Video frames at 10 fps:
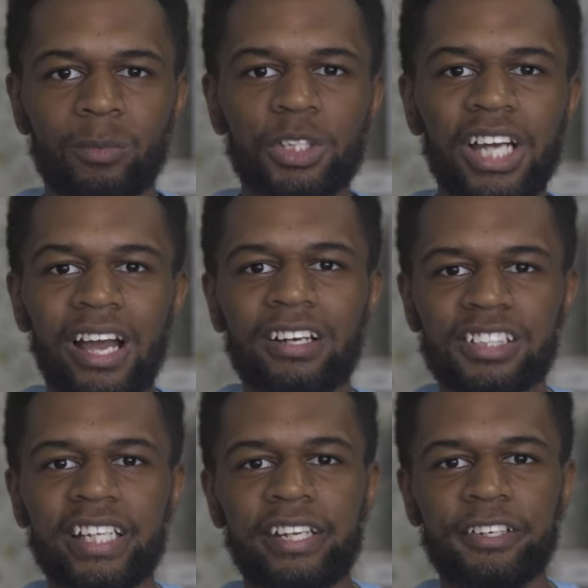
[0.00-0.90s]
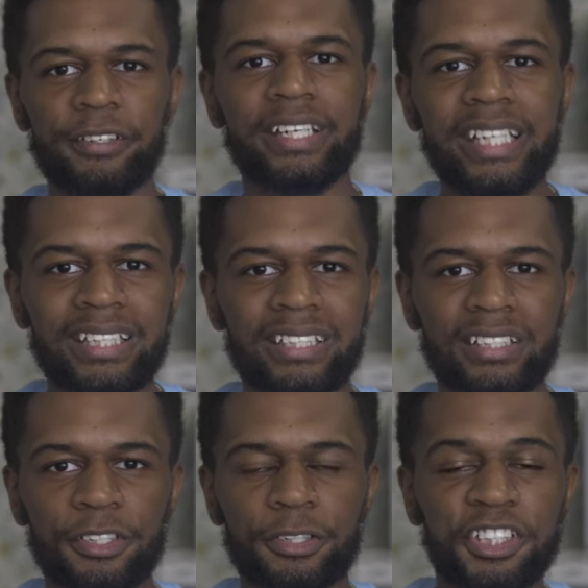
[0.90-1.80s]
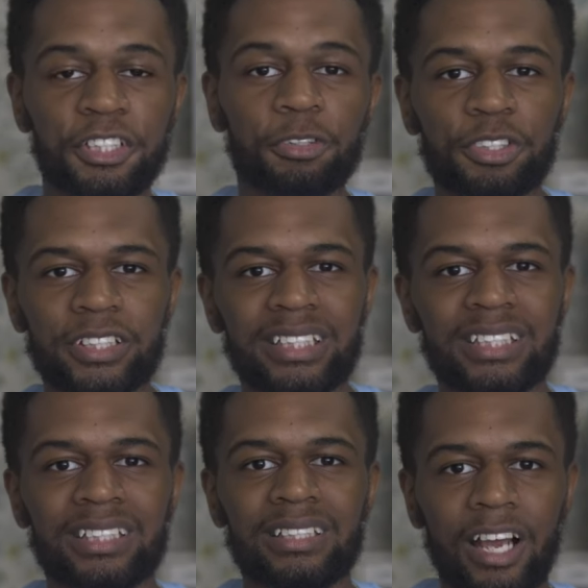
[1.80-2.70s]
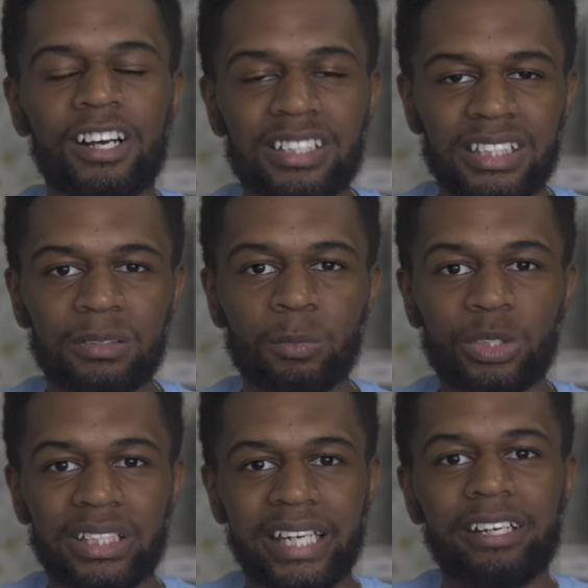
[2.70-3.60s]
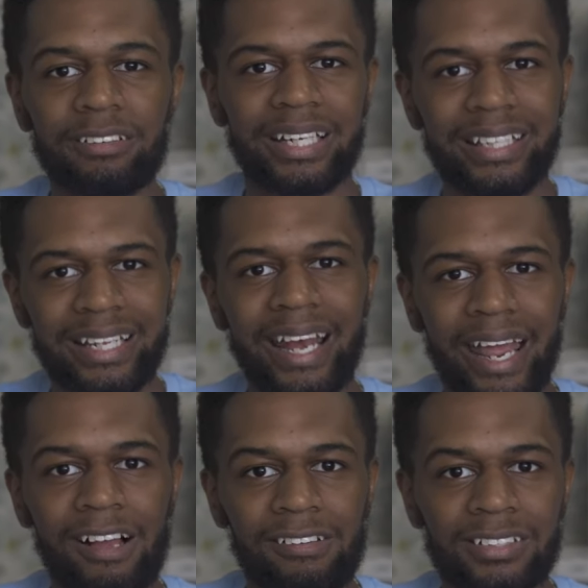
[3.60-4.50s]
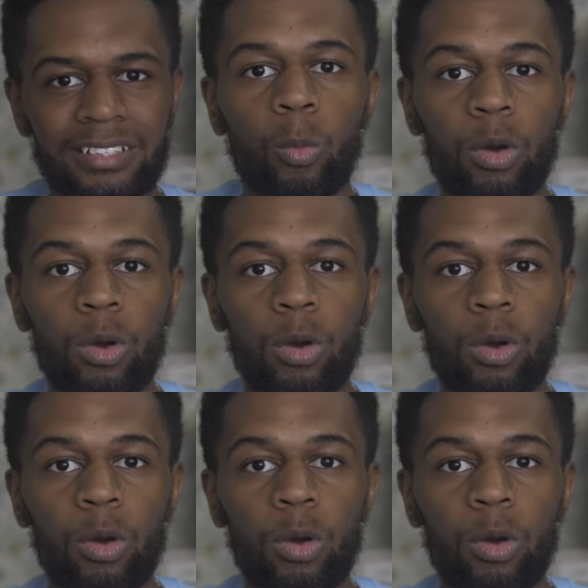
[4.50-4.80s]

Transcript: Which I understand, your niece, your children's cousin was killed in that house.